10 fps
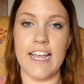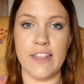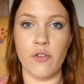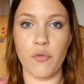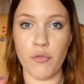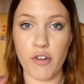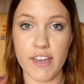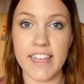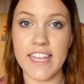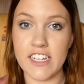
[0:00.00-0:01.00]
eat the
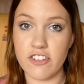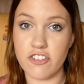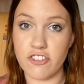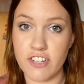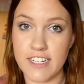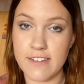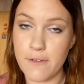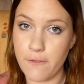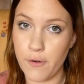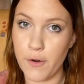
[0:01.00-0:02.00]
really shit
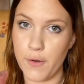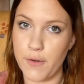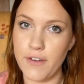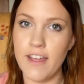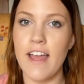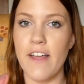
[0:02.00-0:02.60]
food